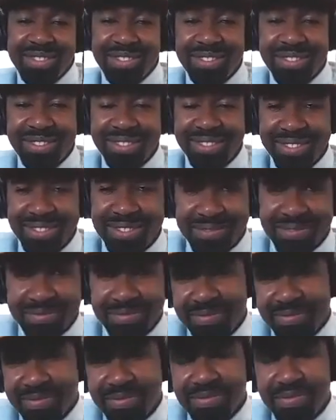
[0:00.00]

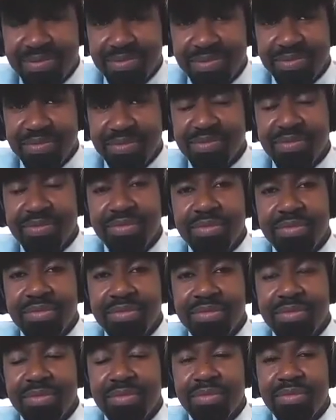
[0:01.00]

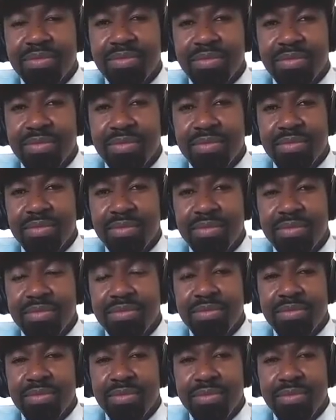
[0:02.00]
No words are spoken by the person on screen.